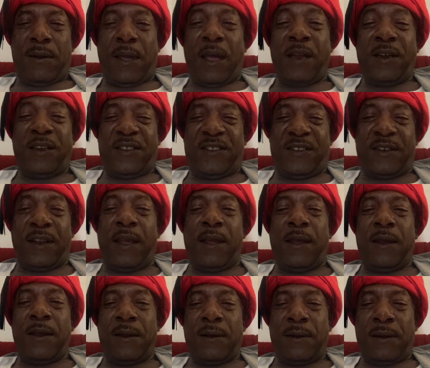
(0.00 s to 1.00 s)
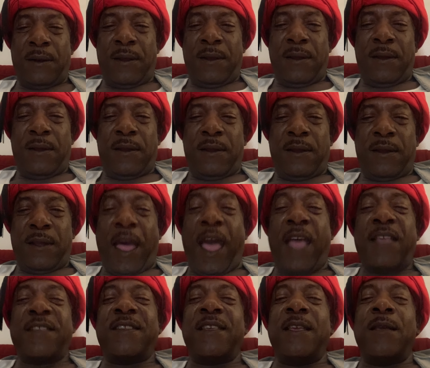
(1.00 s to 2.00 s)
understand,
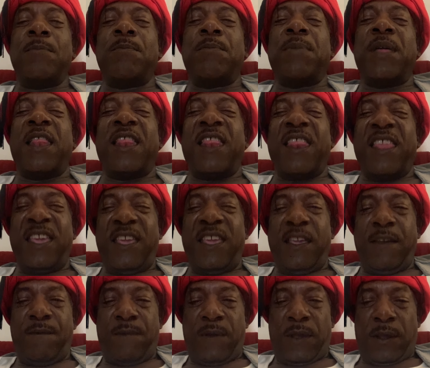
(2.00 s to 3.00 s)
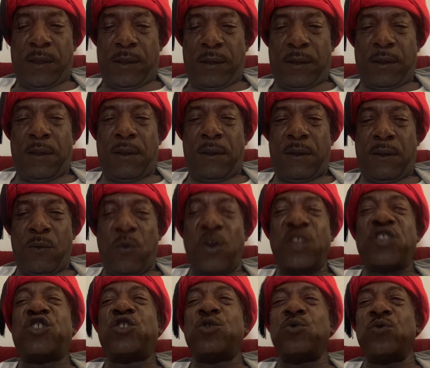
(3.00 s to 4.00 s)
I said believing
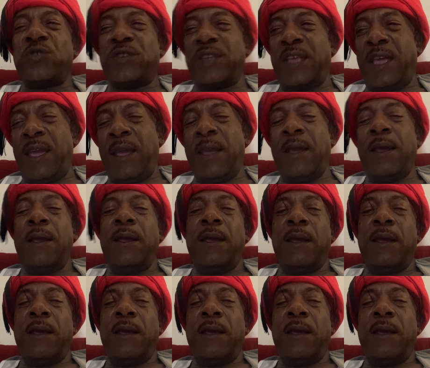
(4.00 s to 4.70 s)
what you say,